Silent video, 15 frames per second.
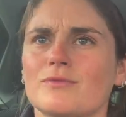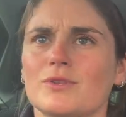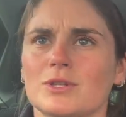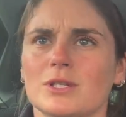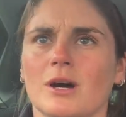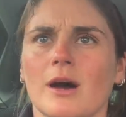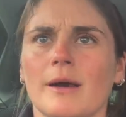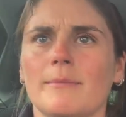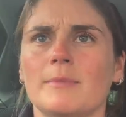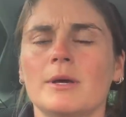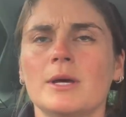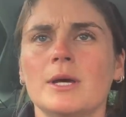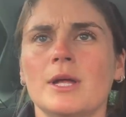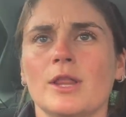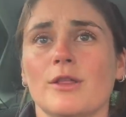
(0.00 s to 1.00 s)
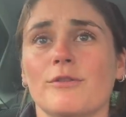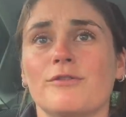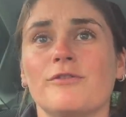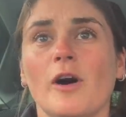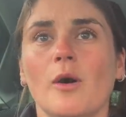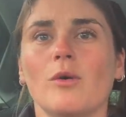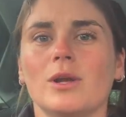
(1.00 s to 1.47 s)
of the time, the
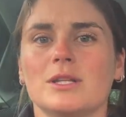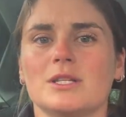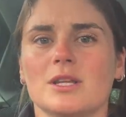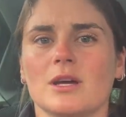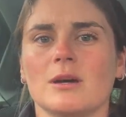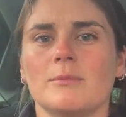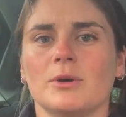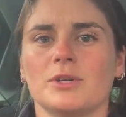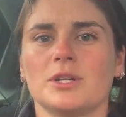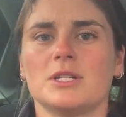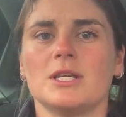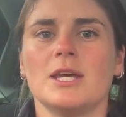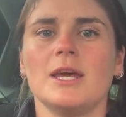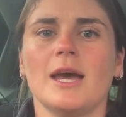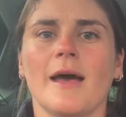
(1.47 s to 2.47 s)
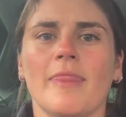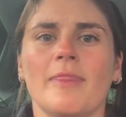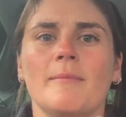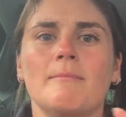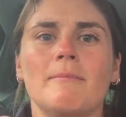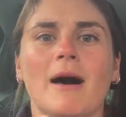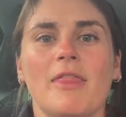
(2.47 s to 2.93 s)
foal is the commodity and
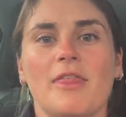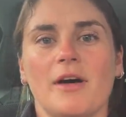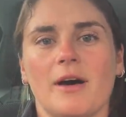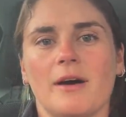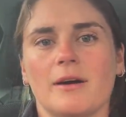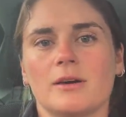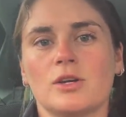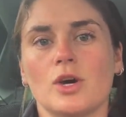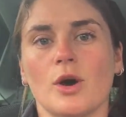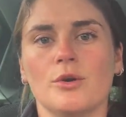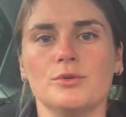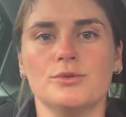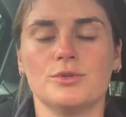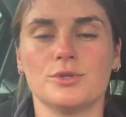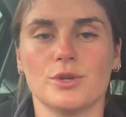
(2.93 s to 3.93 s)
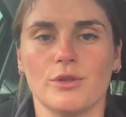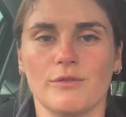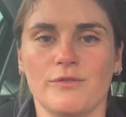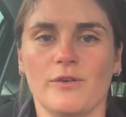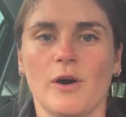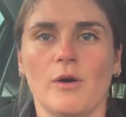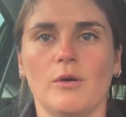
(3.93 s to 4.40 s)
the mother goes to the
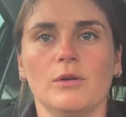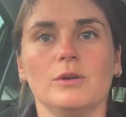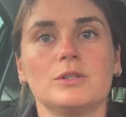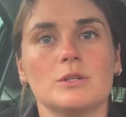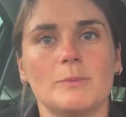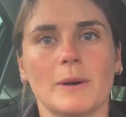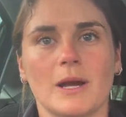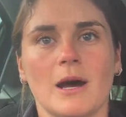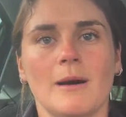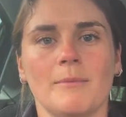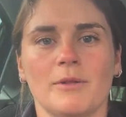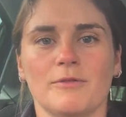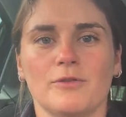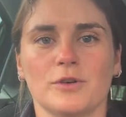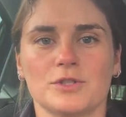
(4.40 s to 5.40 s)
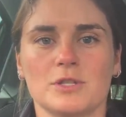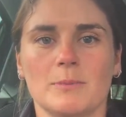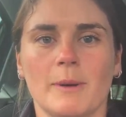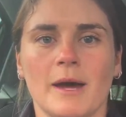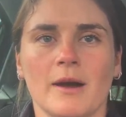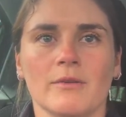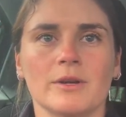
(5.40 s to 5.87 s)
foal to become the foster
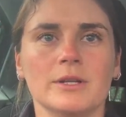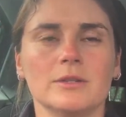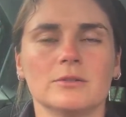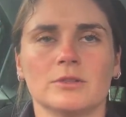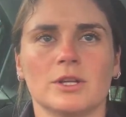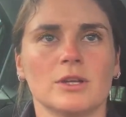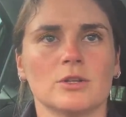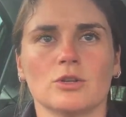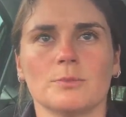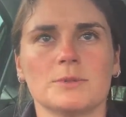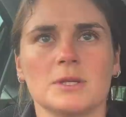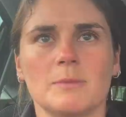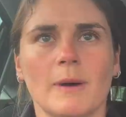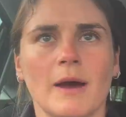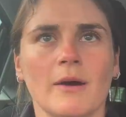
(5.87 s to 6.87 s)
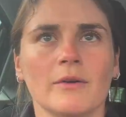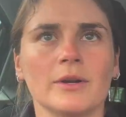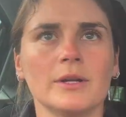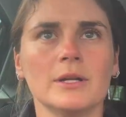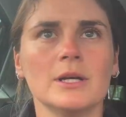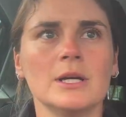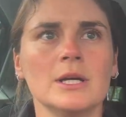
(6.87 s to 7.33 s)
parent or the adopted
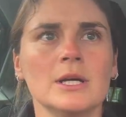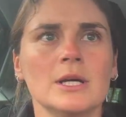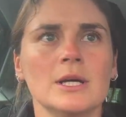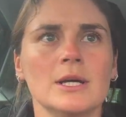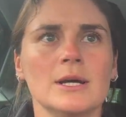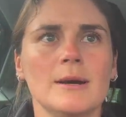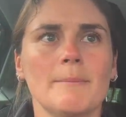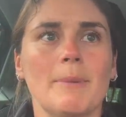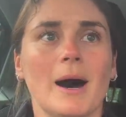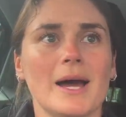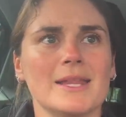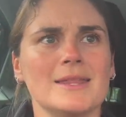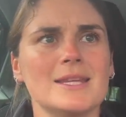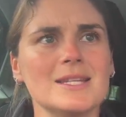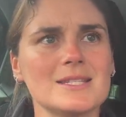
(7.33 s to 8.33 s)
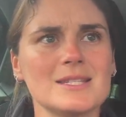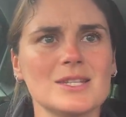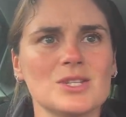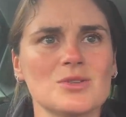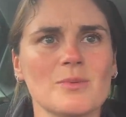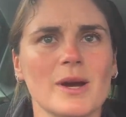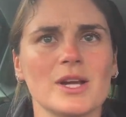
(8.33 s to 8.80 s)
parent. But in this
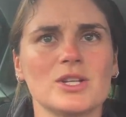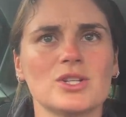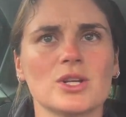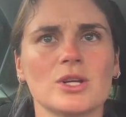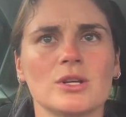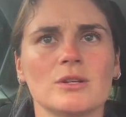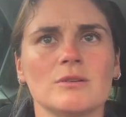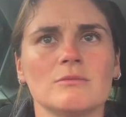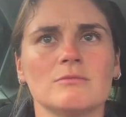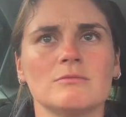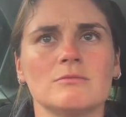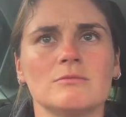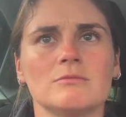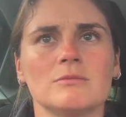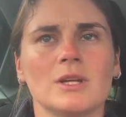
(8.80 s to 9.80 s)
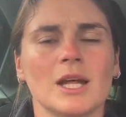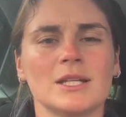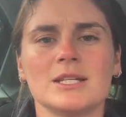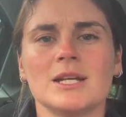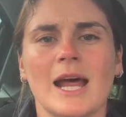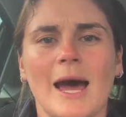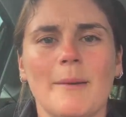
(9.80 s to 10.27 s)
situation, that
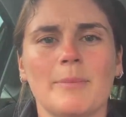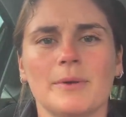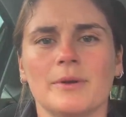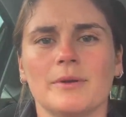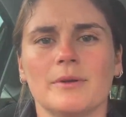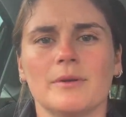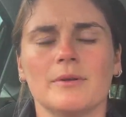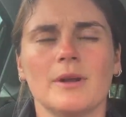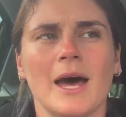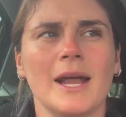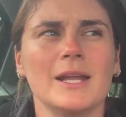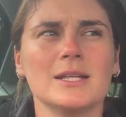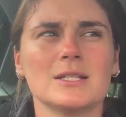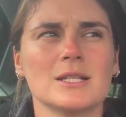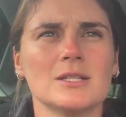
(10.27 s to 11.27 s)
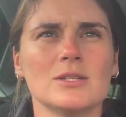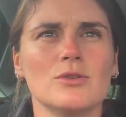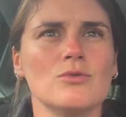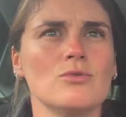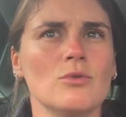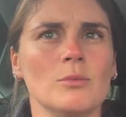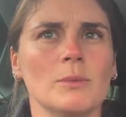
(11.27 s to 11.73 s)
didn't happen. And this isn't
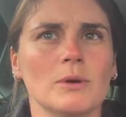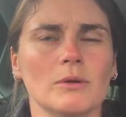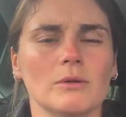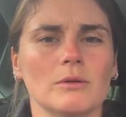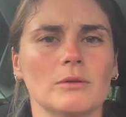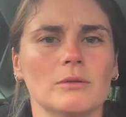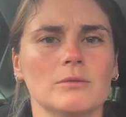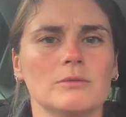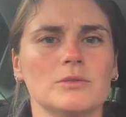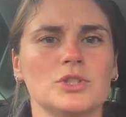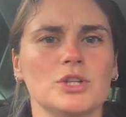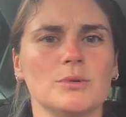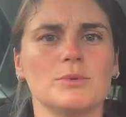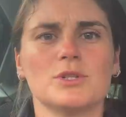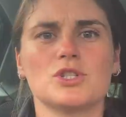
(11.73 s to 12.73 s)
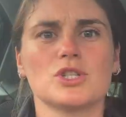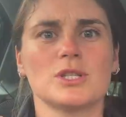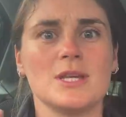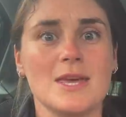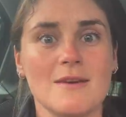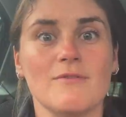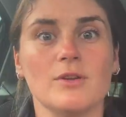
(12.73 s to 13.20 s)
normal. She was
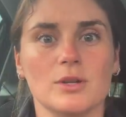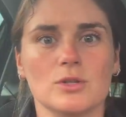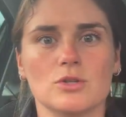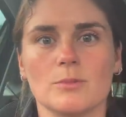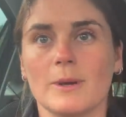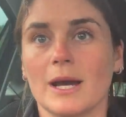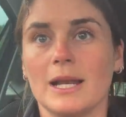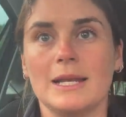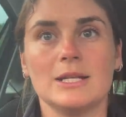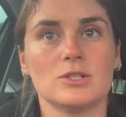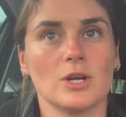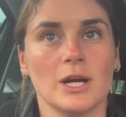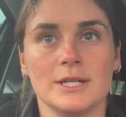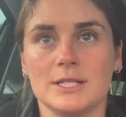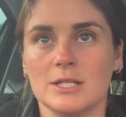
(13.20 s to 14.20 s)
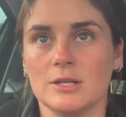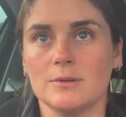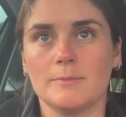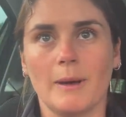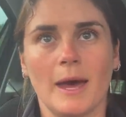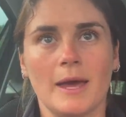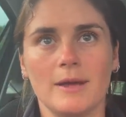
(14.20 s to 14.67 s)
just given to me. I
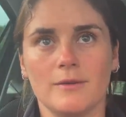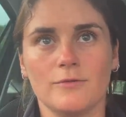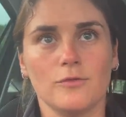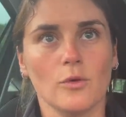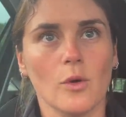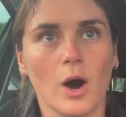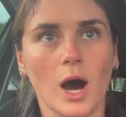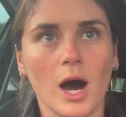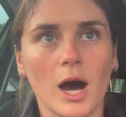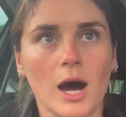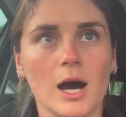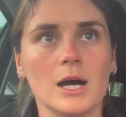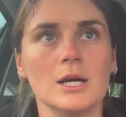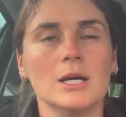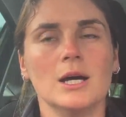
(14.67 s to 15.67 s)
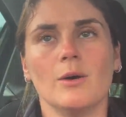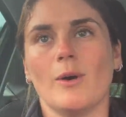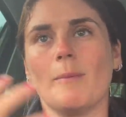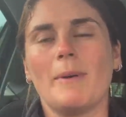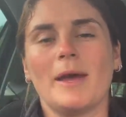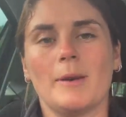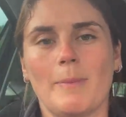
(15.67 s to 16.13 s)
didn't pay for her. Or I
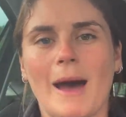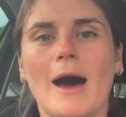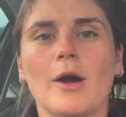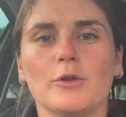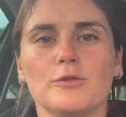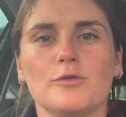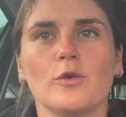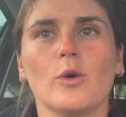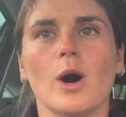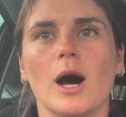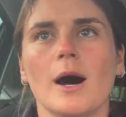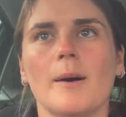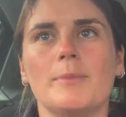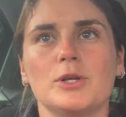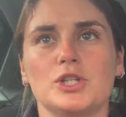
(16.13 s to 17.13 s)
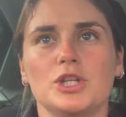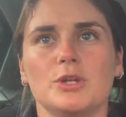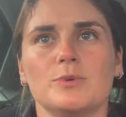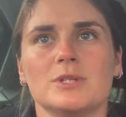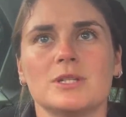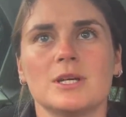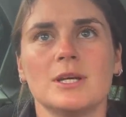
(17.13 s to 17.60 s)
paid £1 for her, but she
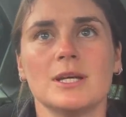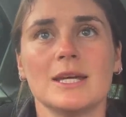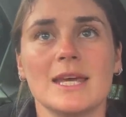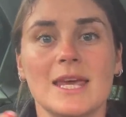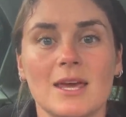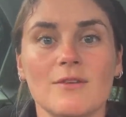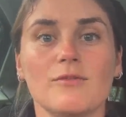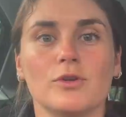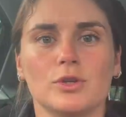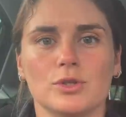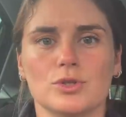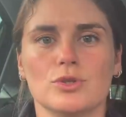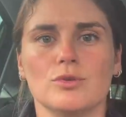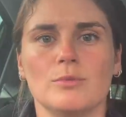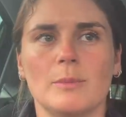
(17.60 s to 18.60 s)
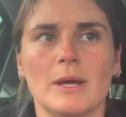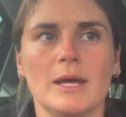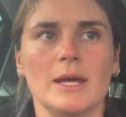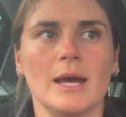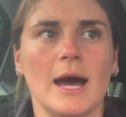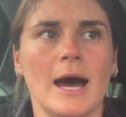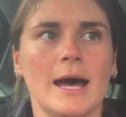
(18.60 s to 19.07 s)
was given to
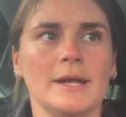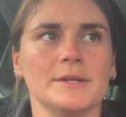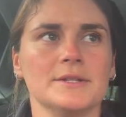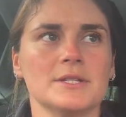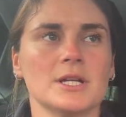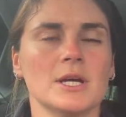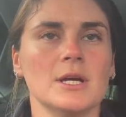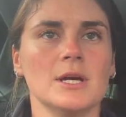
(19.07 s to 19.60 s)
me, and